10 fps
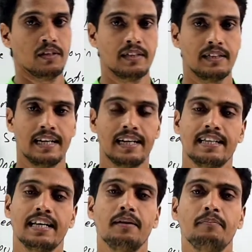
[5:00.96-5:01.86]

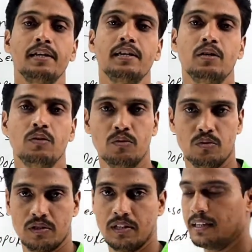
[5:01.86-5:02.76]
that can be
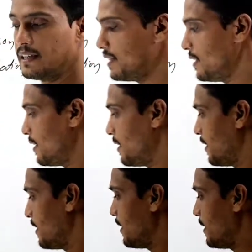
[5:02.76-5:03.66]
used
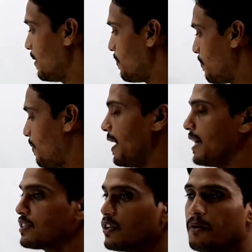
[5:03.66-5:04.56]
in
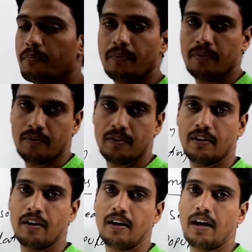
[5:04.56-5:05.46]
place of
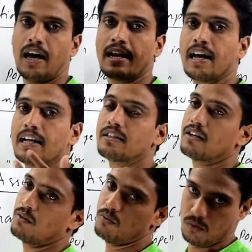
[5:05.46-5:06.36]

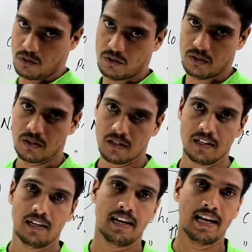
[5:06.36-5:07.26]
another goods
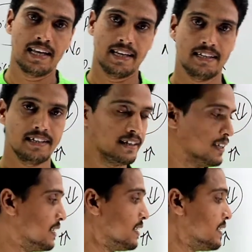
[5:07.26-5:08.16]

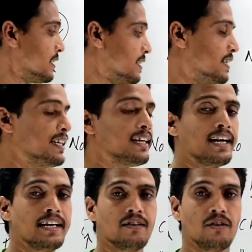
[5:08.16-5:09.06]
like tea
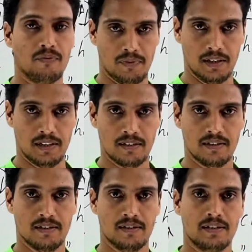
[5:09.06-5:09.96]
and
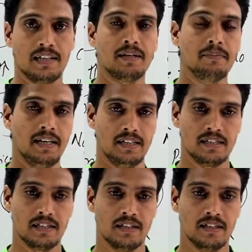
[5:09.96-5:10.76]
coffee. That means